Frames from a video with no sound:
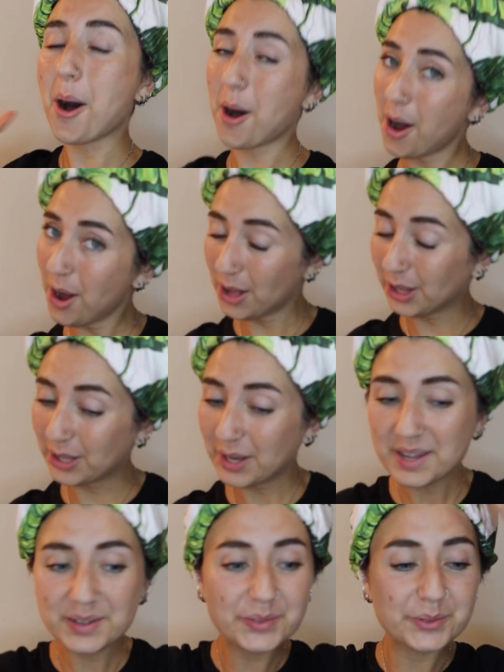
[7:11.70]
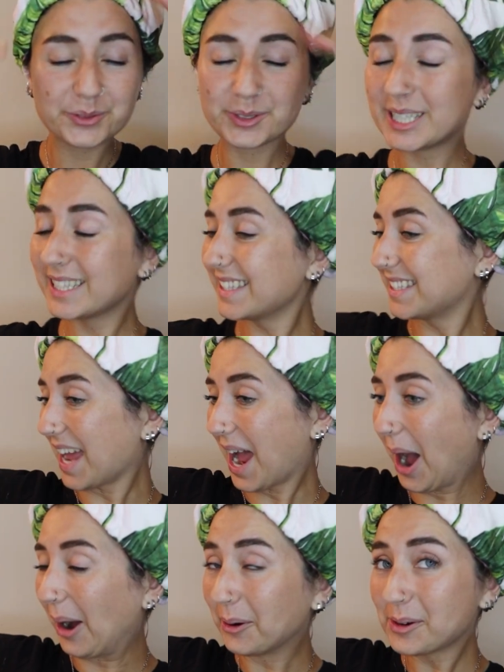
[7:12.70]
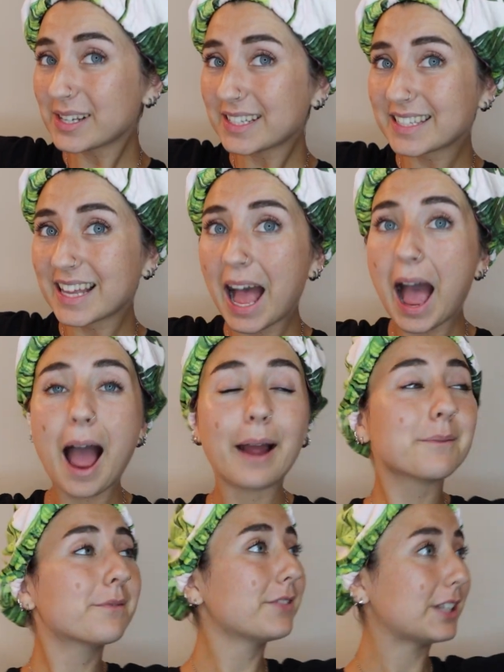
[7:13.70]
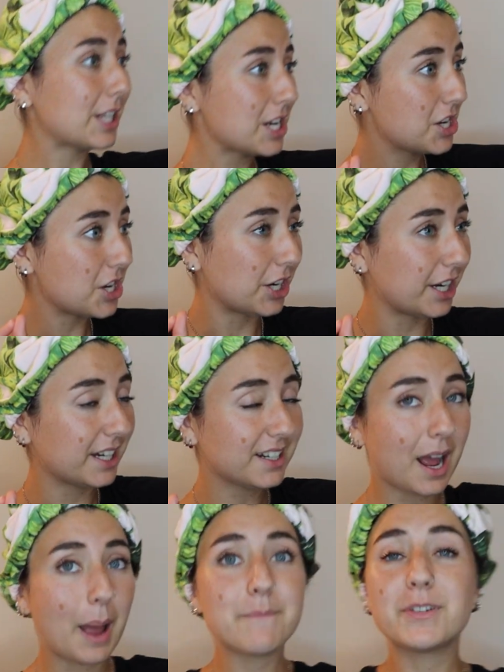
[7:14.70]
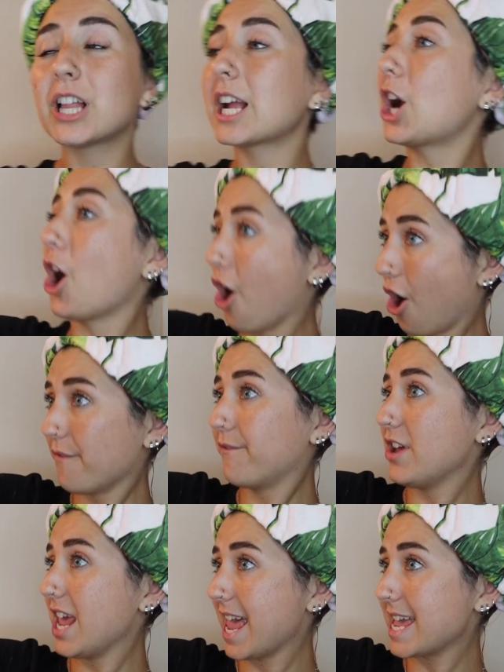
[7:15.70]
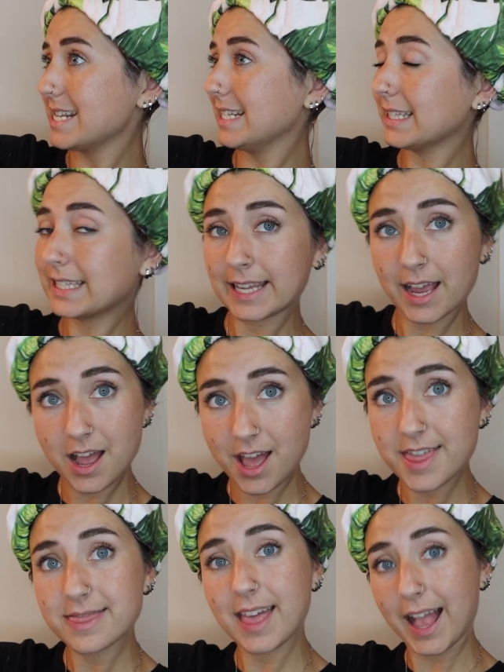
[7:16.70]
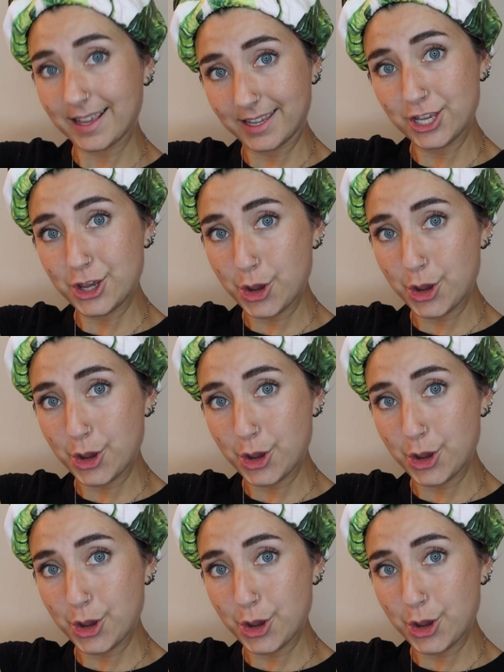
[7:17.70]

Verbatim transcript: all rinsed out. I'm feeling good. I'm feeling confident. Thank